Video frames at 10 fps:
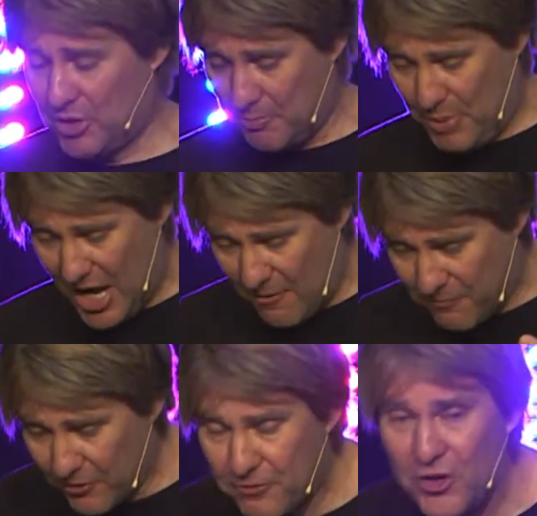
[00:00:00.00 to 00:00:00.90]
to pay
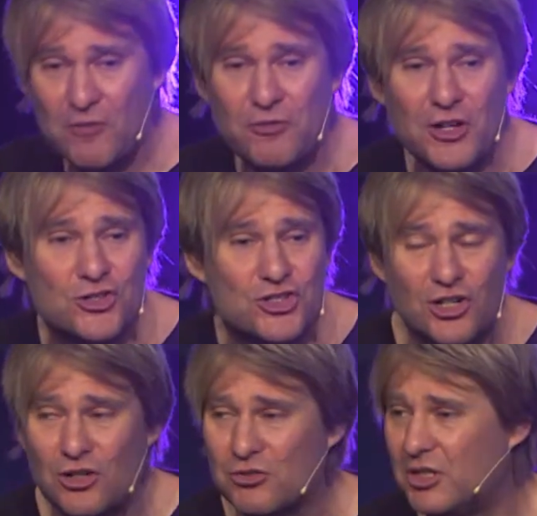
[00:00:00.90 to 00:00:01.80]
for food for your
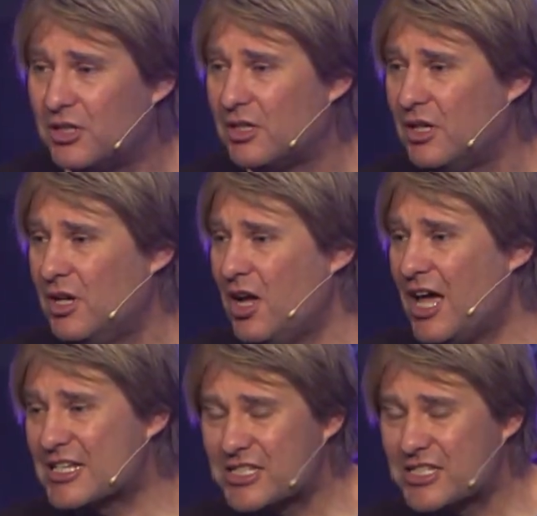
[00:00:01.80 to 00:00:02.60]
children. It's